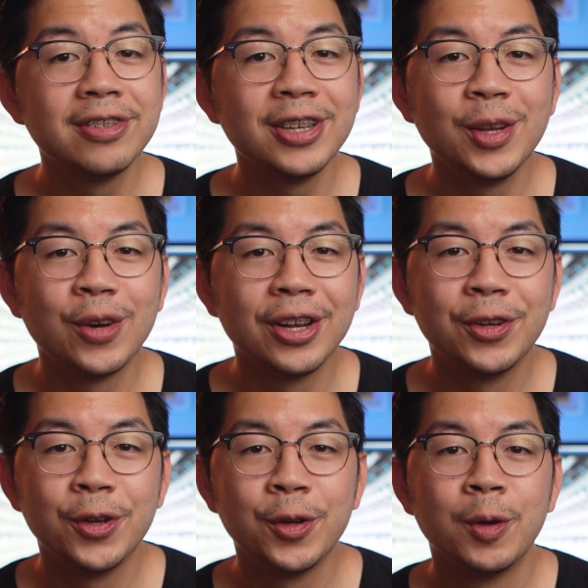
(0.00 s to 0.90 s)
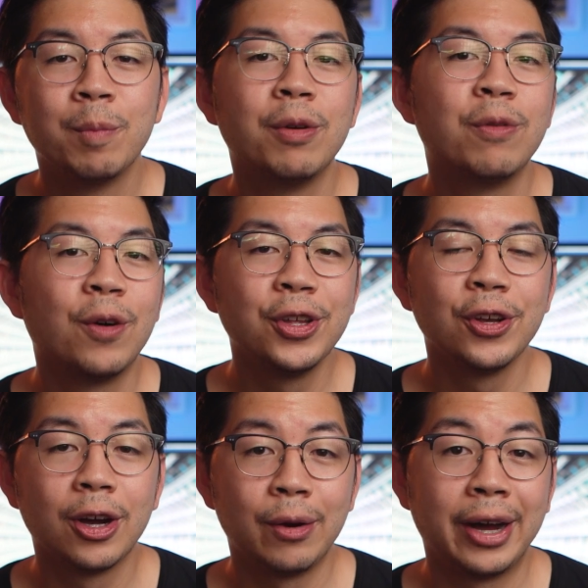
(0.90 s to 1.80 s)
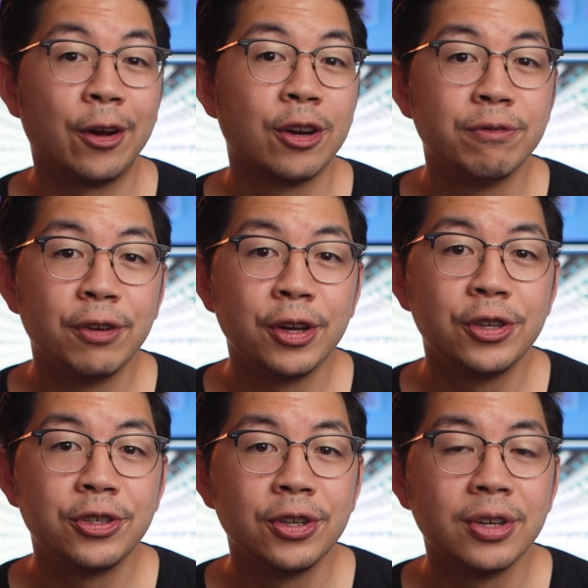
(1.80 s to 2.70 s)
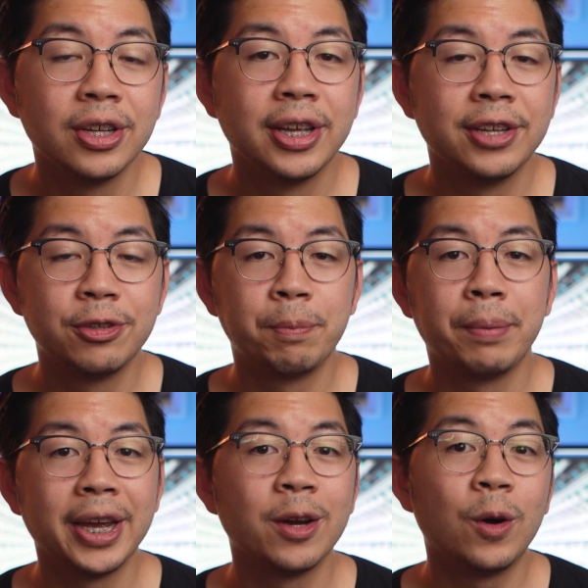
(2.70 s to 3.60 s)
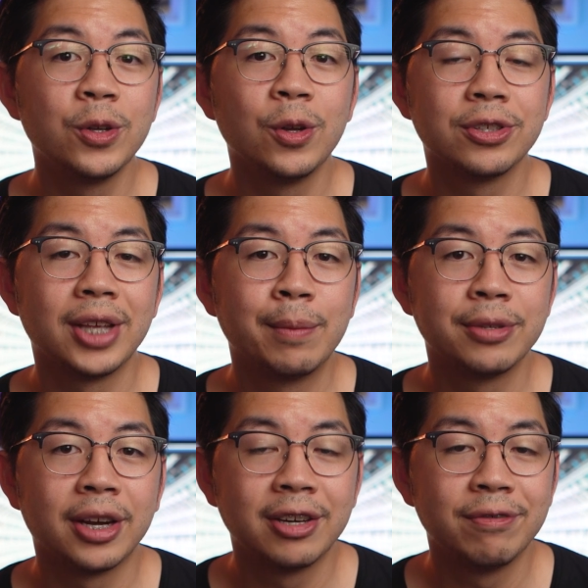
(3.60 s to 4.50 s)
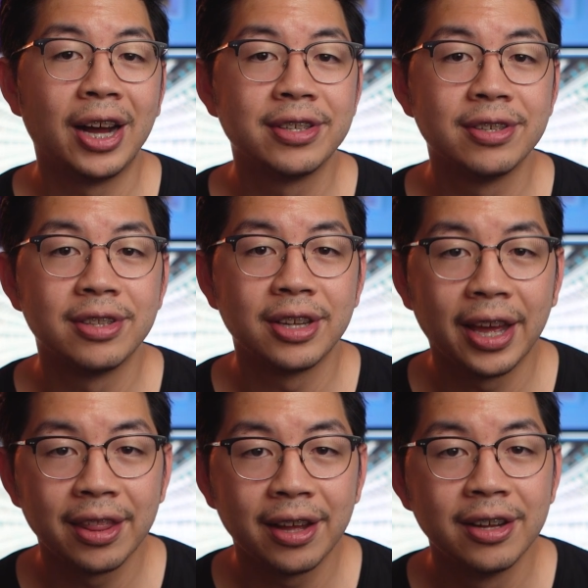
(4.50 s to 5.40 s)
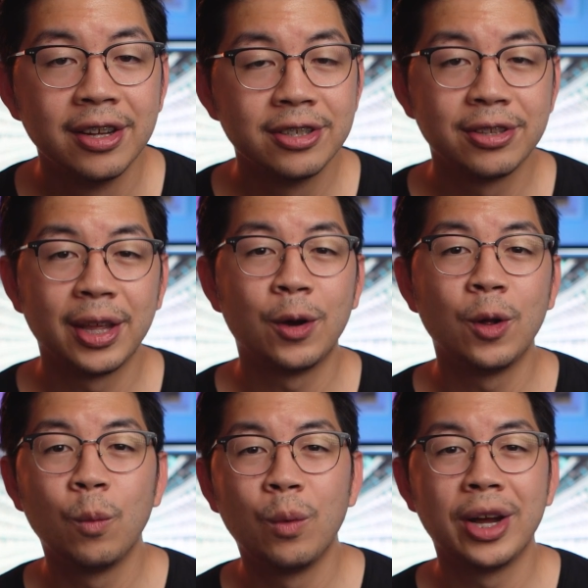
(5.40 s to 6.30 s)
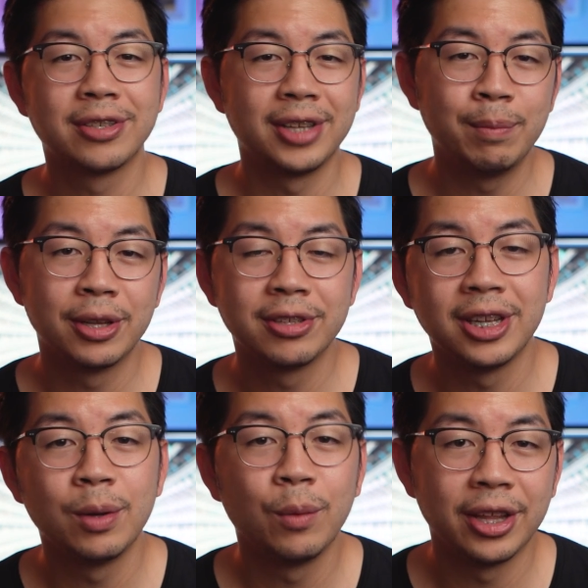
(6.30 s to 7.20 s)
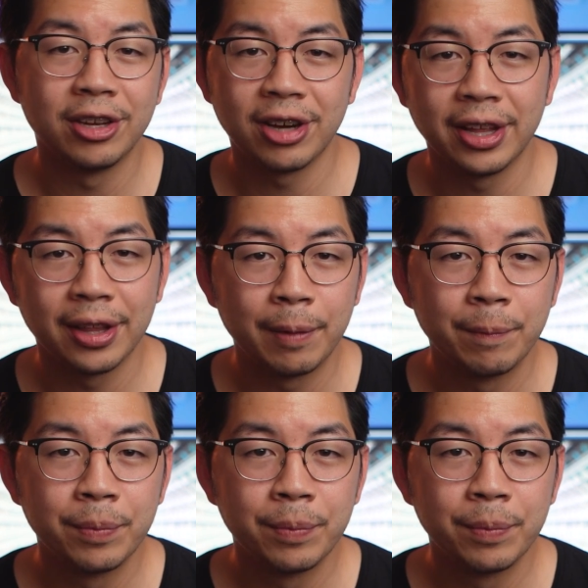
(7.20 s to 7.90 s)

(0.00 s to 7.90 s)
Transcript: thing you want to do before you go out on a photo shoot is to pair all your Samsung devices together so they all work seamlessly with each other.